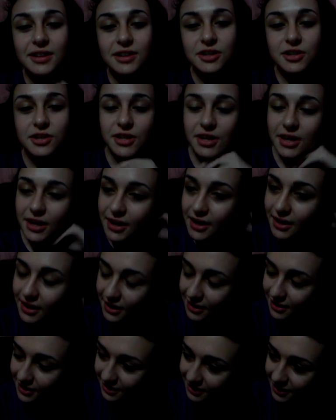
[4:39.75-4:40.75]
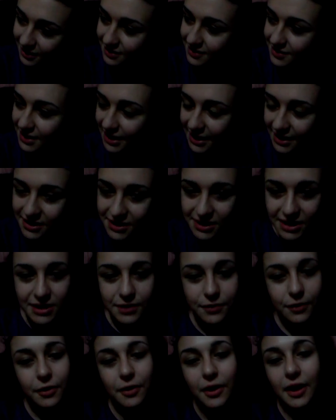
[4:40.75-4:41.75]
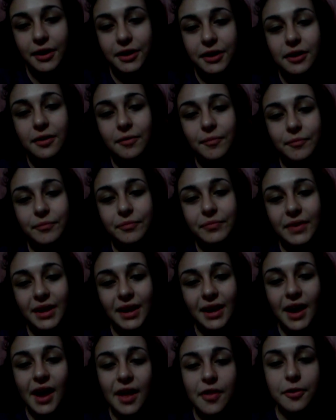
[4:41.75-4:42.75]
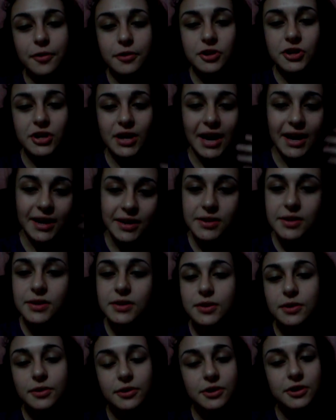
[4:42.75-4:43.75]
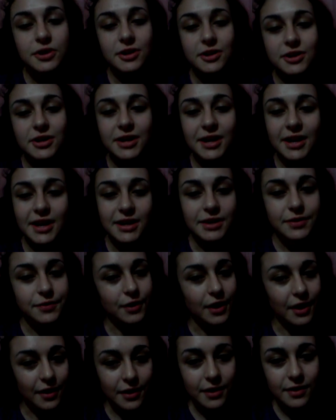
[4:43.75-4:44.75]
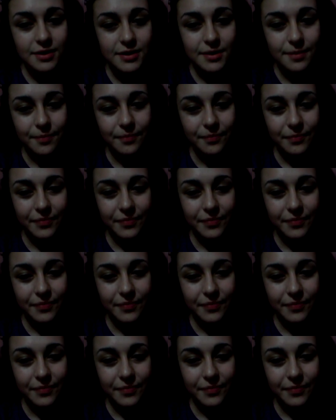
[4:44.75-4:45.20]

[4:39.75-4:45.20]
She takes things for granted, though she acts as though she cares for others.